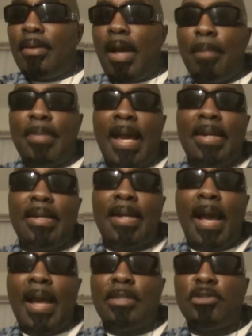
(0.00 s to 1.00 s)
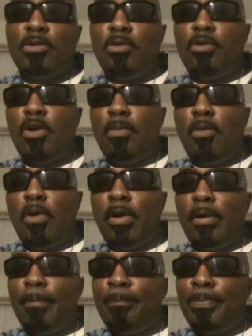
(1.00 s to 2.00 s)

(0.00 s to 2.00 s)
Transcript: I'm not in high school no more.